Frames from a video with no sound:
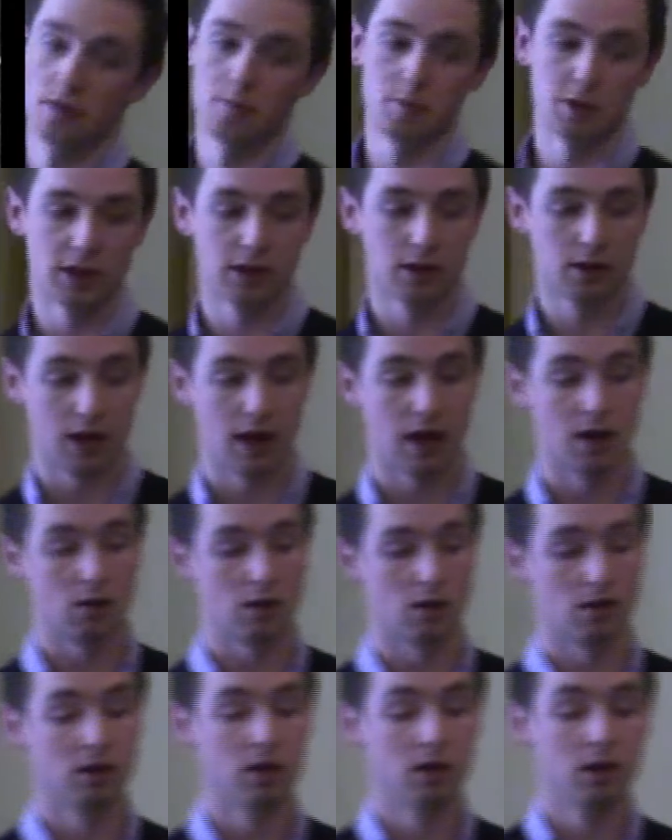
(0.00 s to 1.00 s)
a big
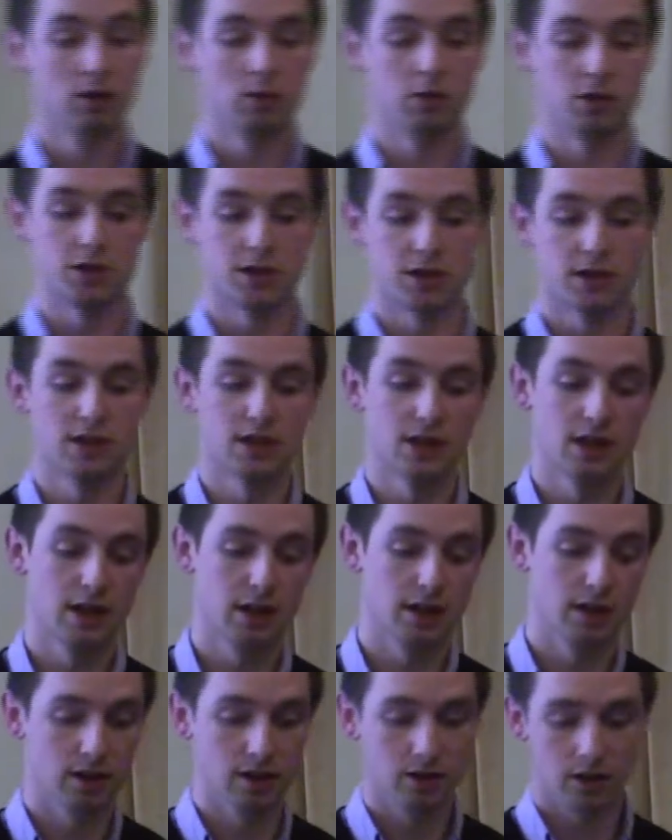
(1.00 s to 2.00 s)
cairn which is
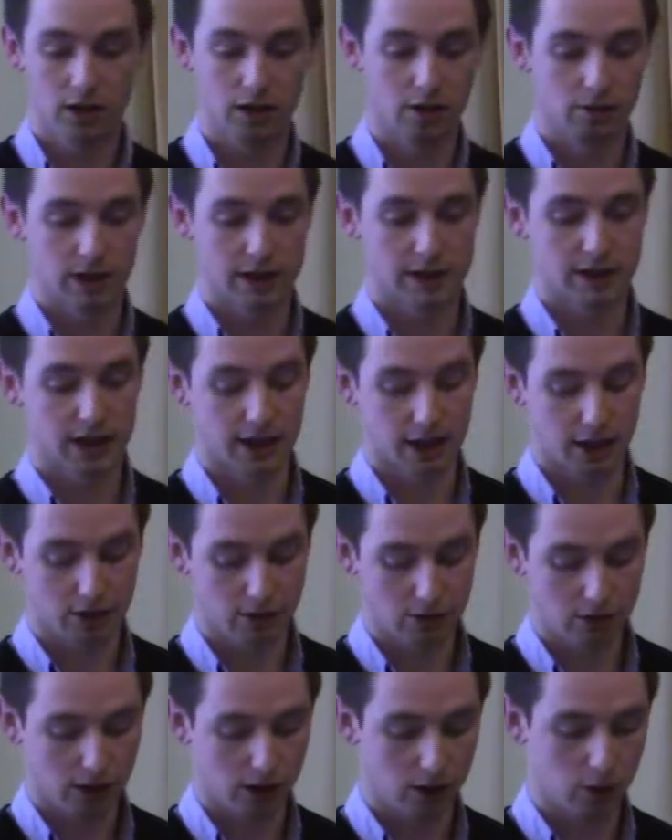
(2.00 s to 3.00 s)
contained in a
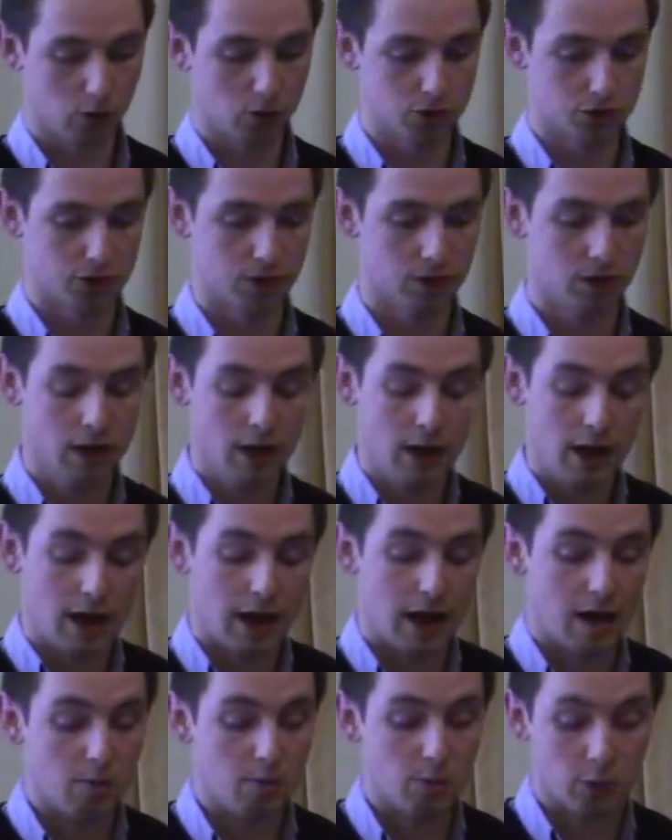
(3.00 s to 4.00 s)
rectangular enclosure.
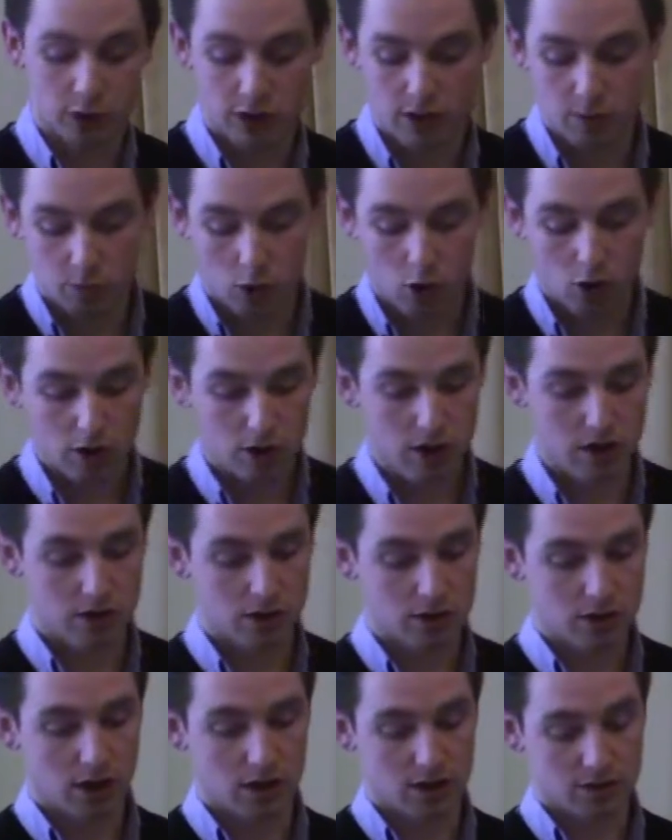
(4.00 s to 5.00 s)
But the
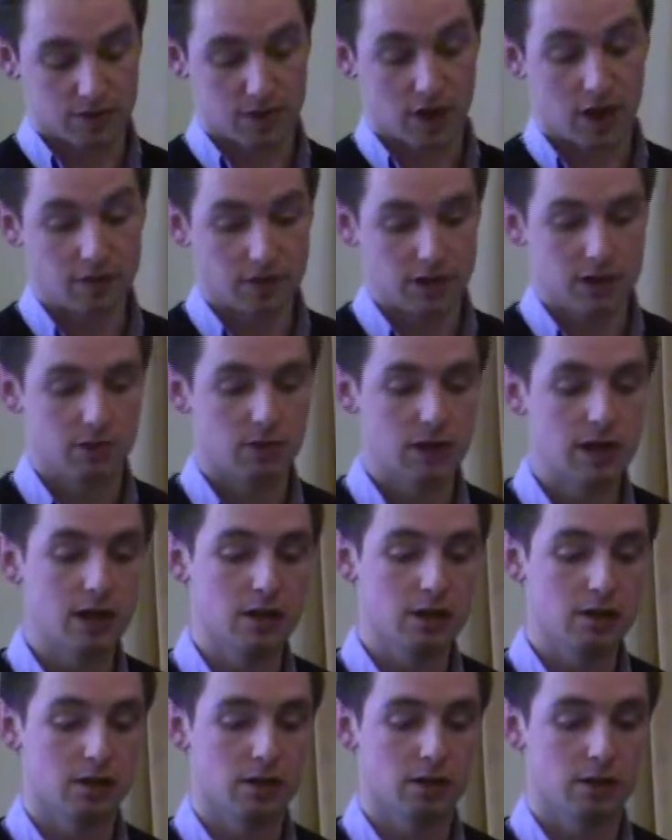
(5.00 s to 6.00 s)
importance of this
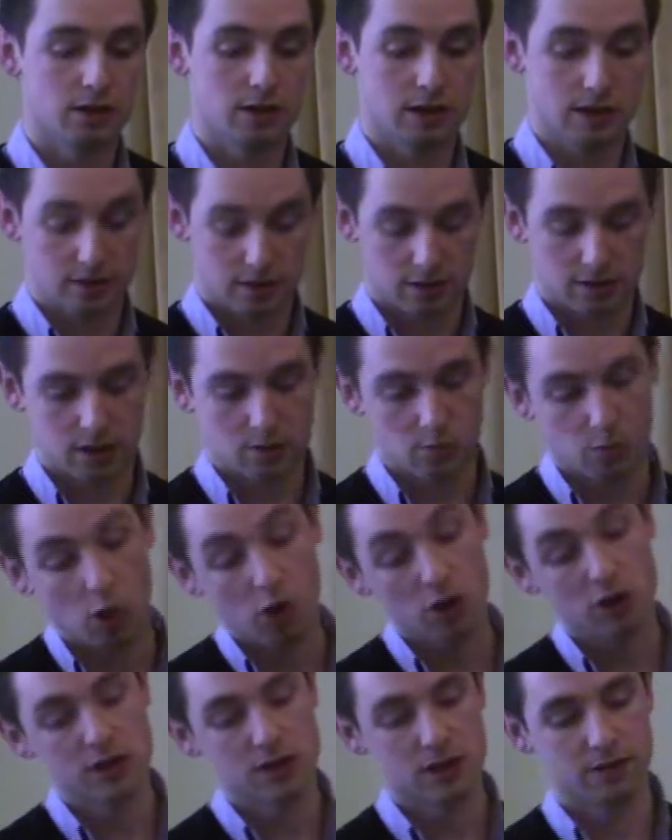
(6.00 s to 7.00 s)
really, the
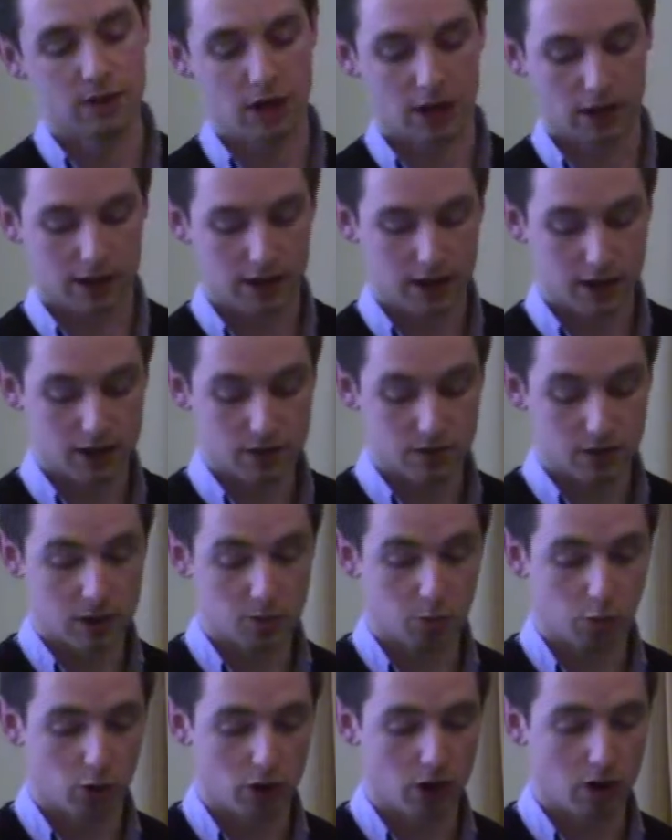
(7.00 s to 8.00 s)
importance of Knockany is really
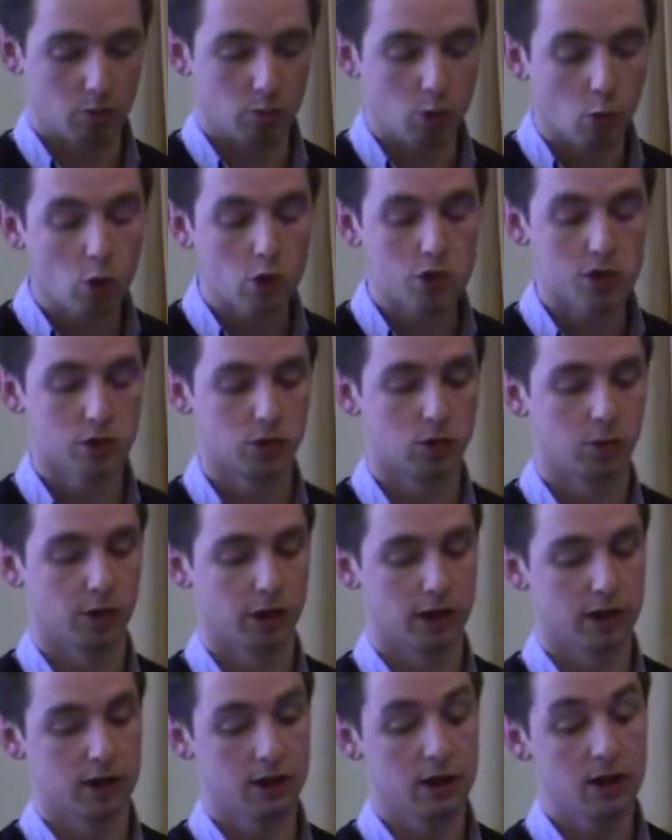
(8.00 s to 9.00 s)
borne out more so
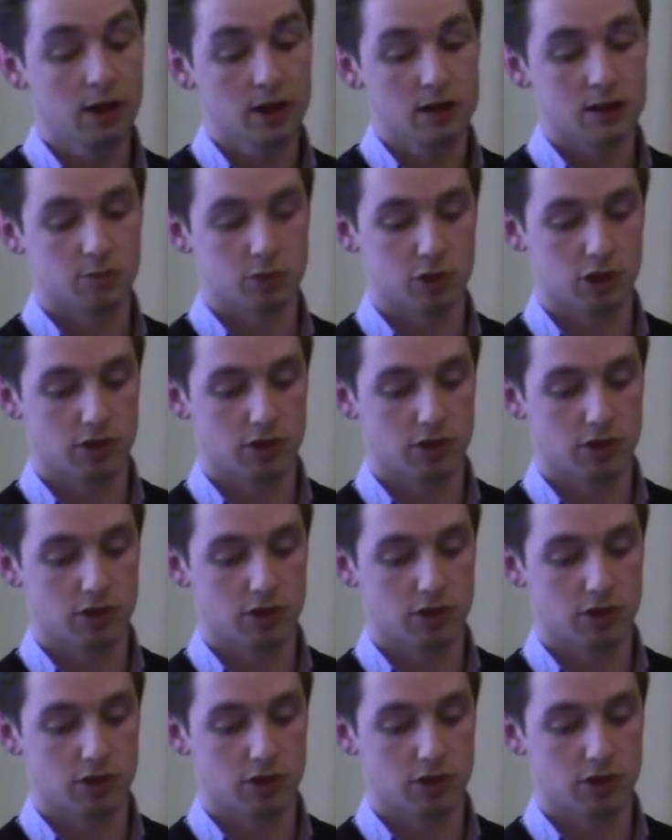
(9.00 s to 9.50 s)
by some